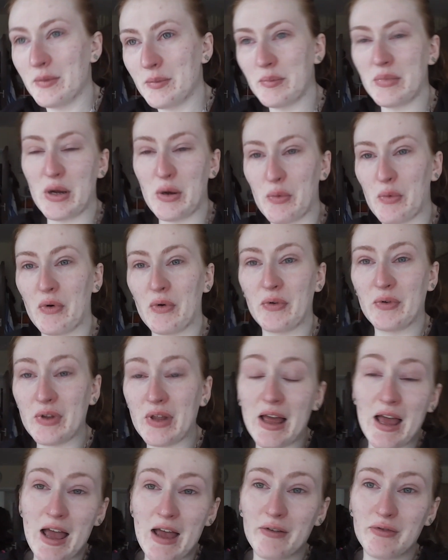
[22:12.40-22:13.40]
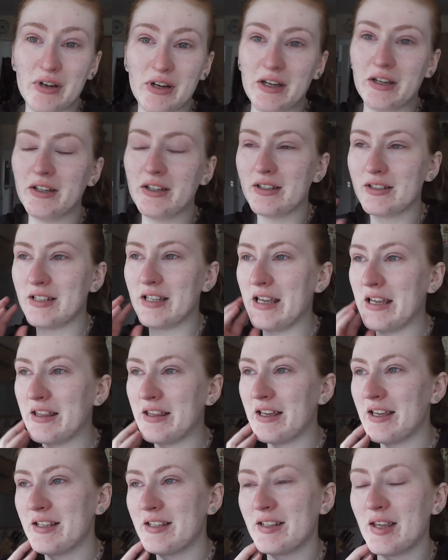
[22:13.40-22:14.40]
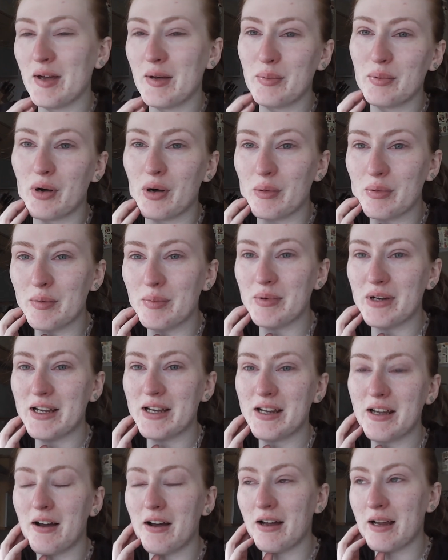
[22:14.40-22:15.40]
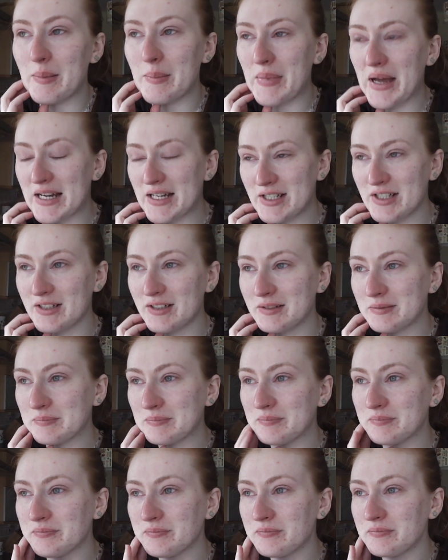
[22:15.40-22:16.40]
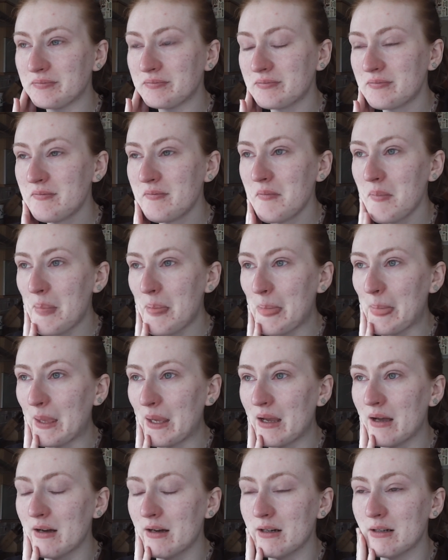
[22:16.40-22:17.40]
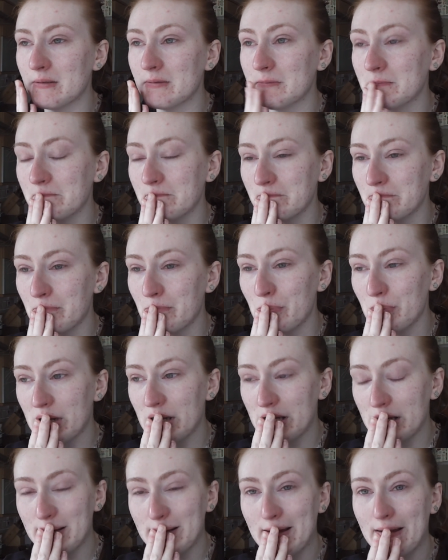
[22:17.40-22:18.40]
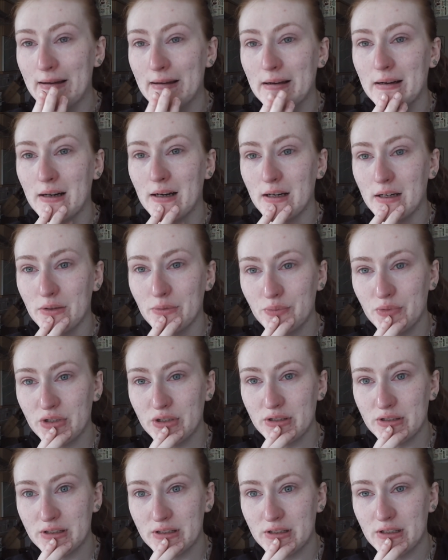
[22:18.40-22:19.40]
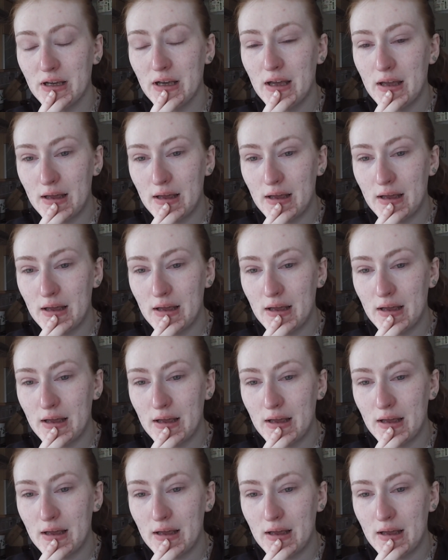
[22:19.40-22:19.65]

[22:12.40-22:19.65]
be ever see this, probably, I imagine. But yeah, I am just...